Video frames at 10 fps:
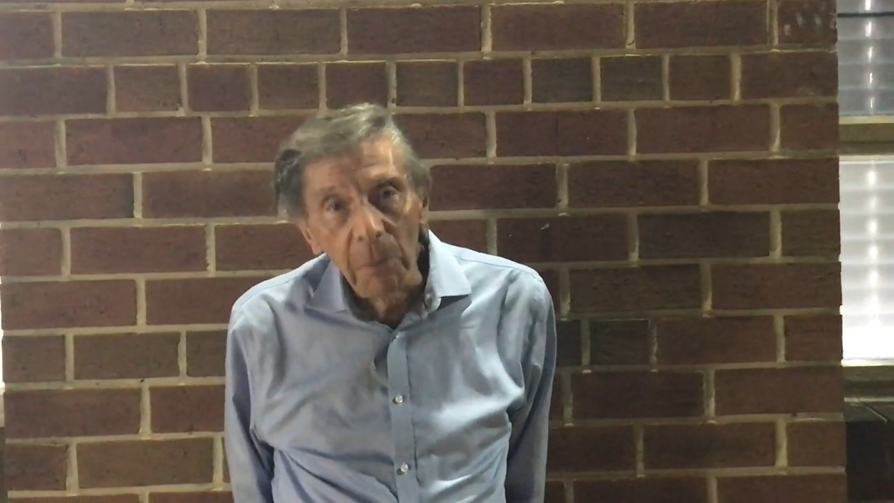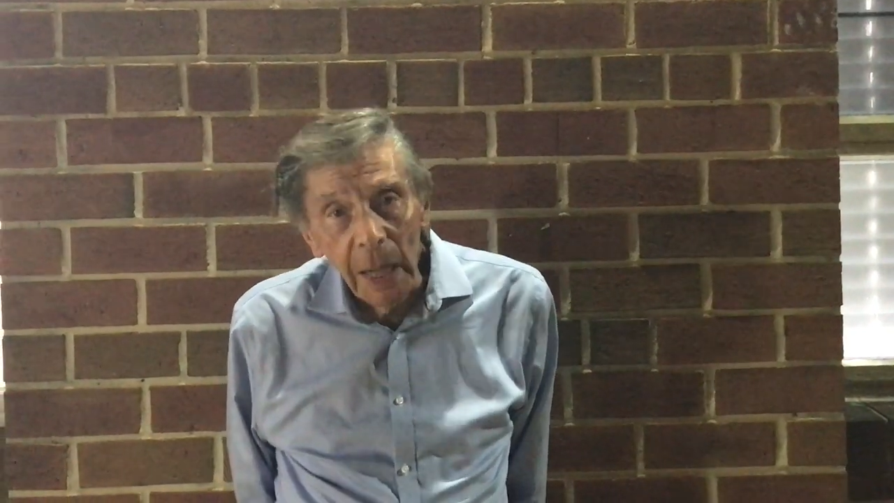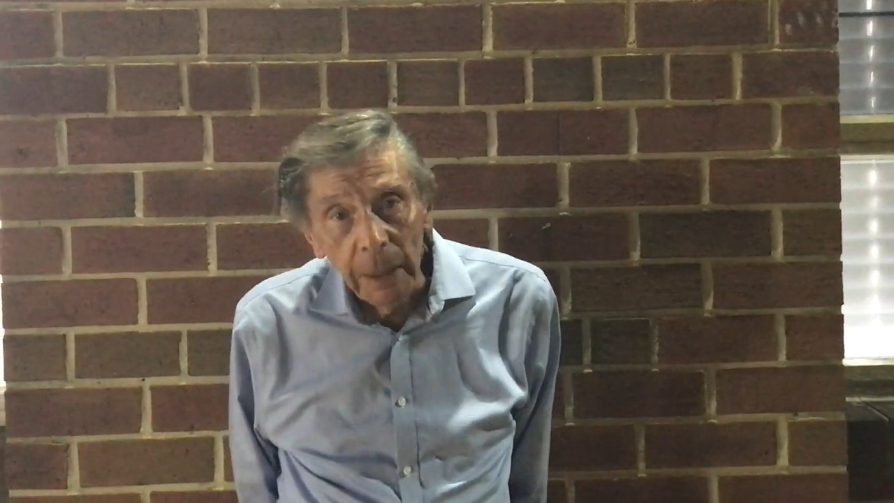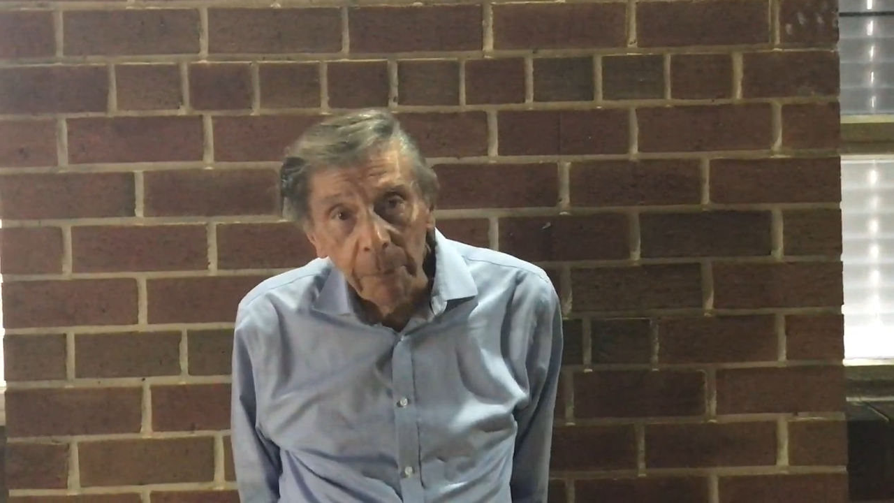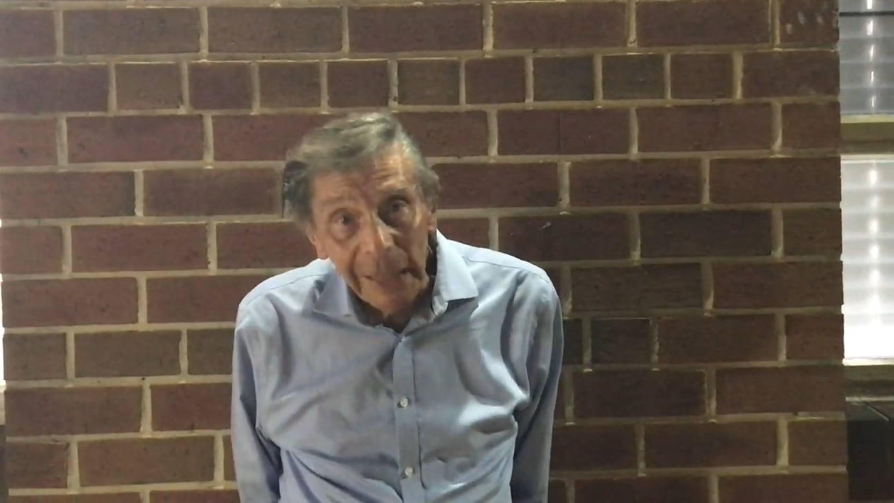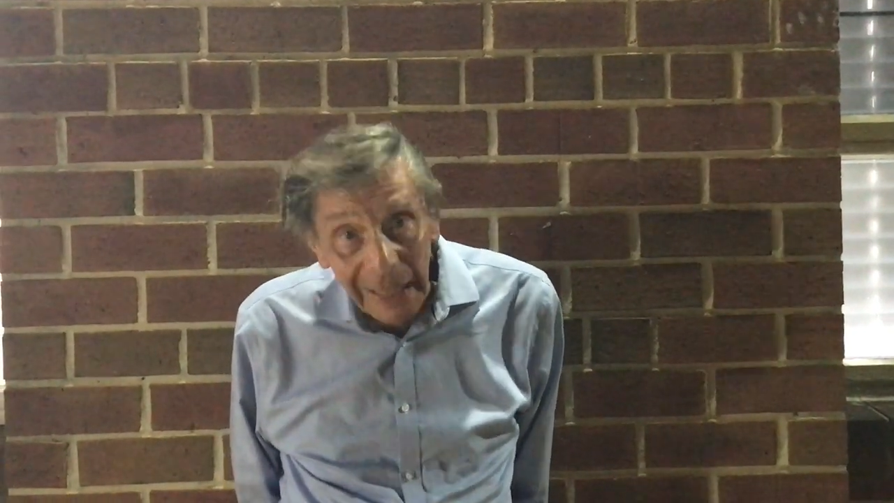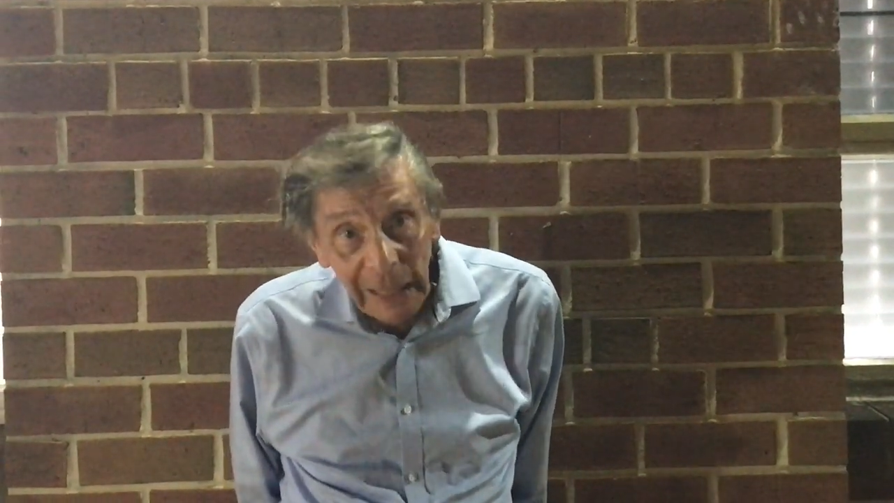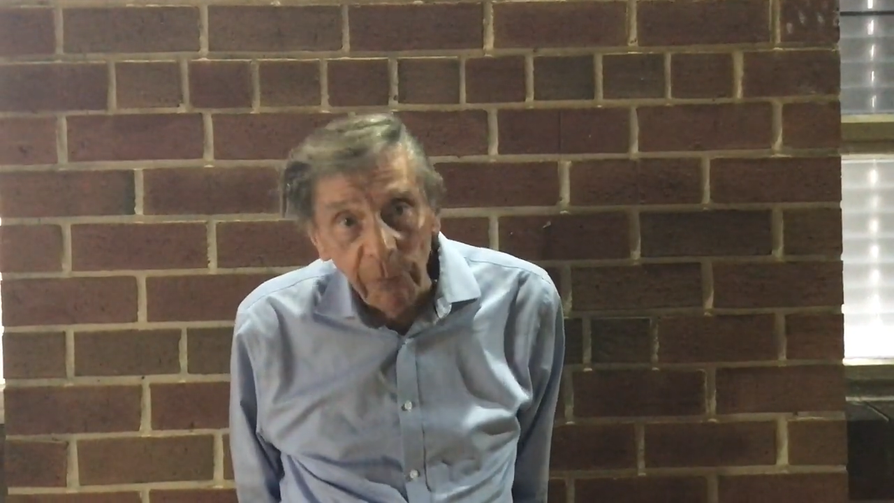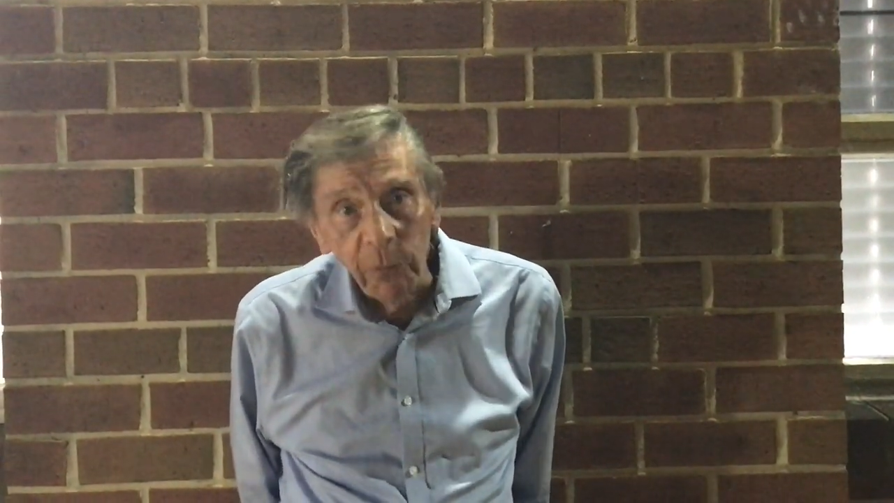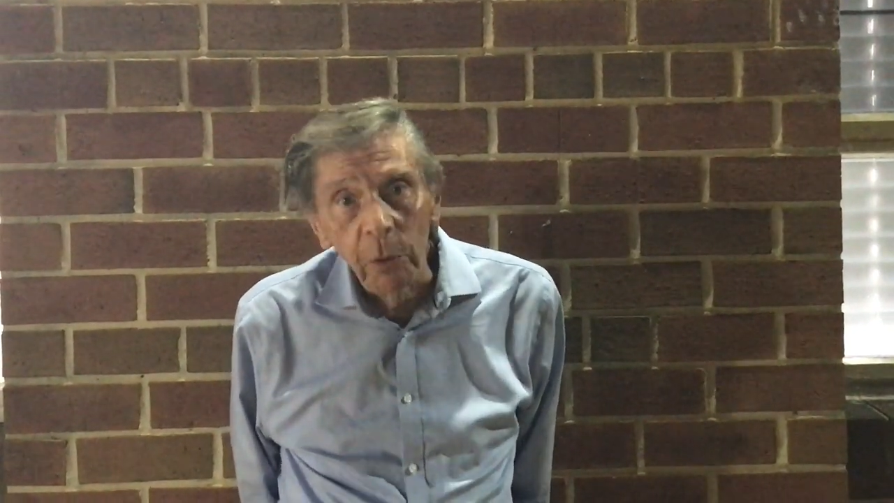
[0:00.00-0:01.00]
my
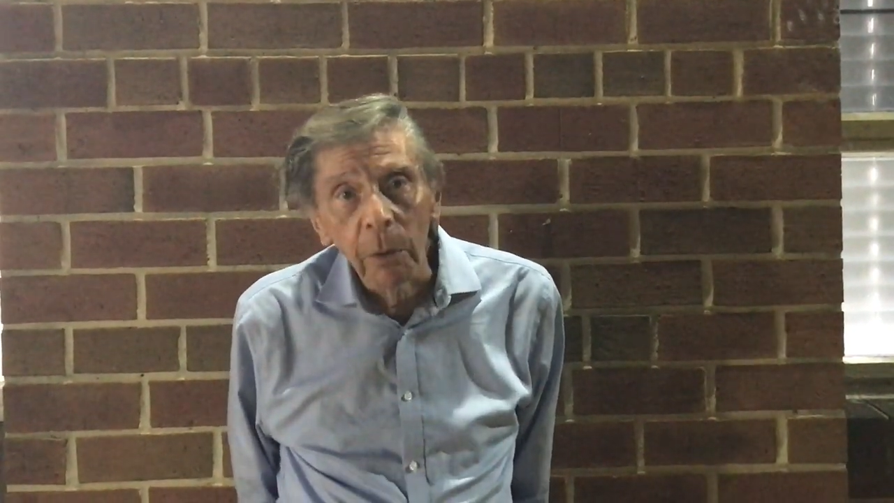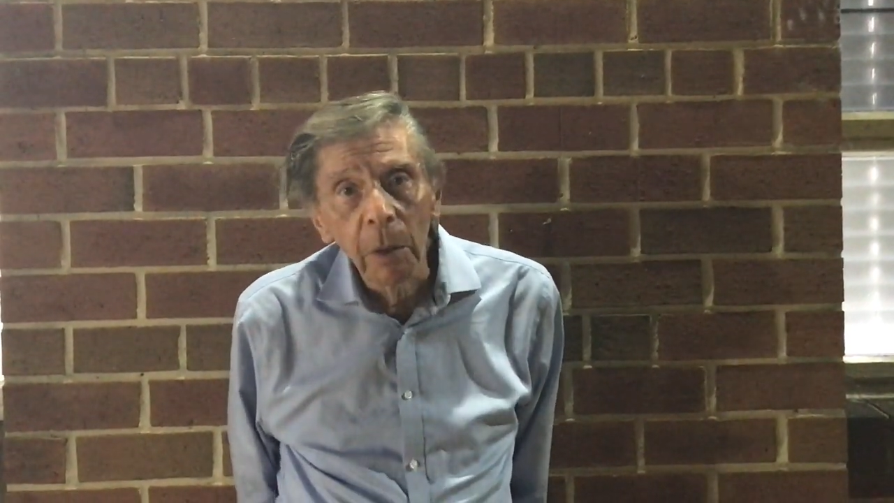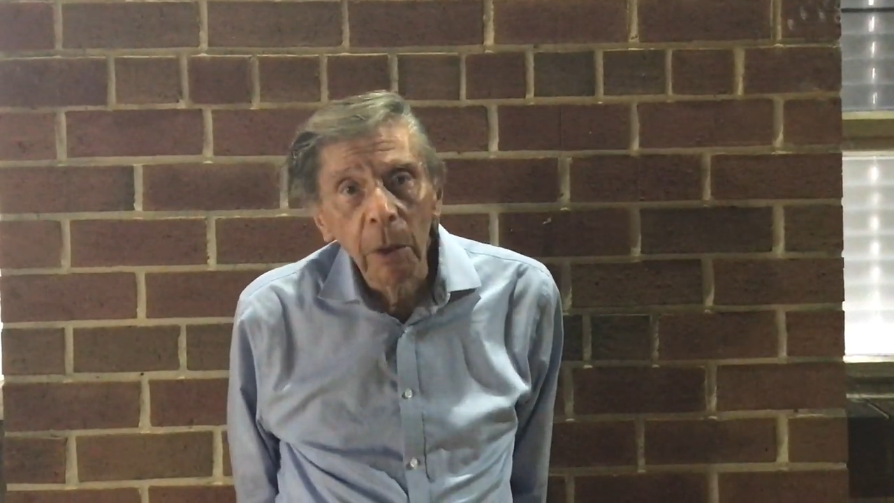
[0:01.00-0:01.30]
behavior